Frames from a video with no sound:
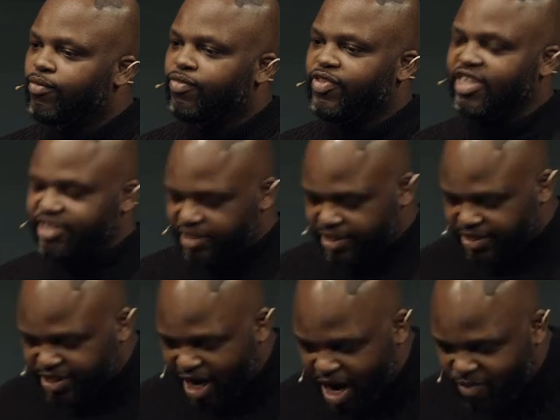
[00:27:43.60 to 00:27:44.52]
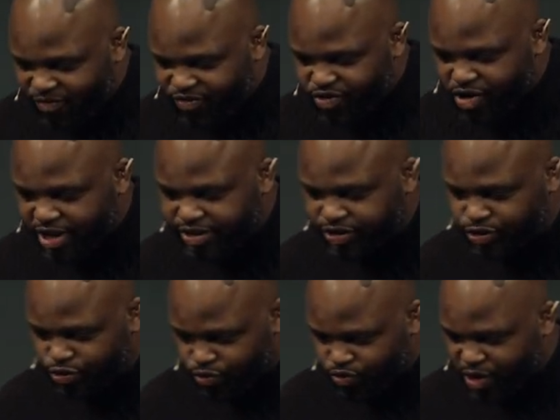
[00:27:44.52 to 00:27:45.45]
This is the time for us to
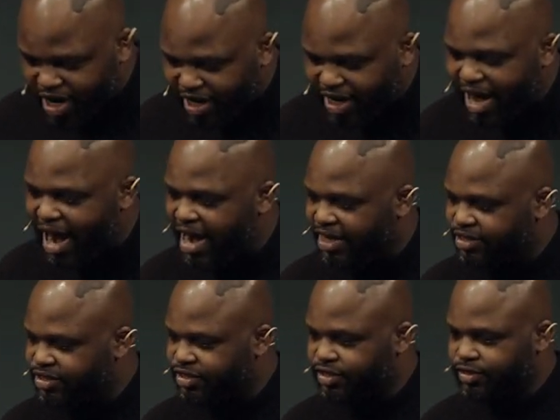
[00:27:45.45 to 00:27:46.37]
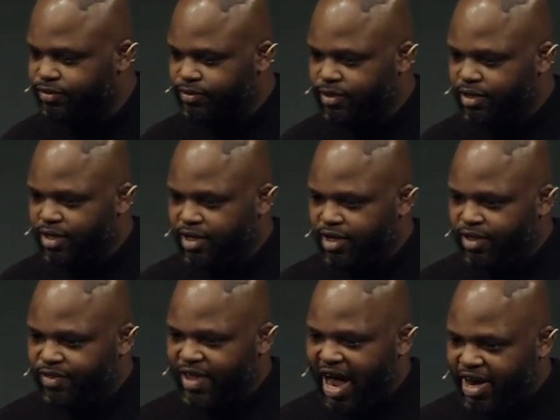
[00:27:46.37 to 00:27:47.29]
realize
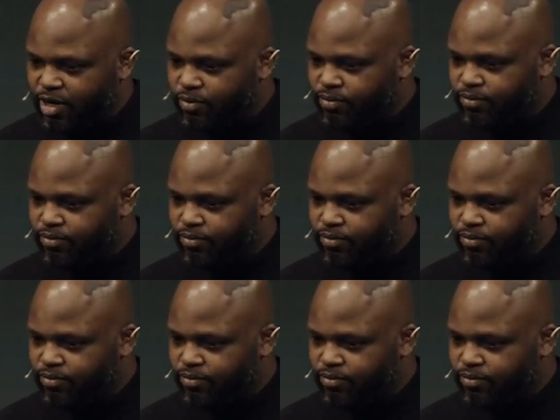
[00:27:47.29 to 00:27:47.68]
that